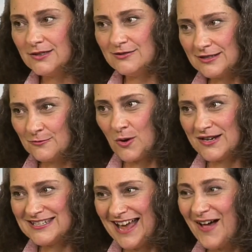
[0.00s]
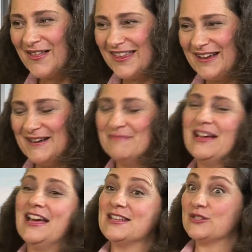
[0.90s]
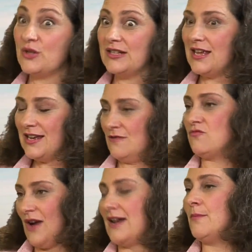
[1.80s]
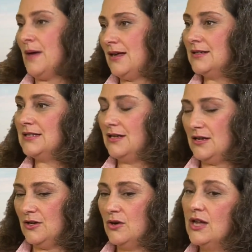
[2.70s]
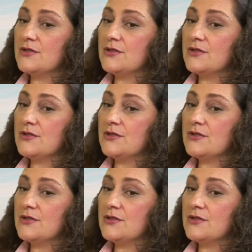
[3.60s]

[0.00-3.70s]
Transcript: you didn't want to tell them so that they can recommend to you.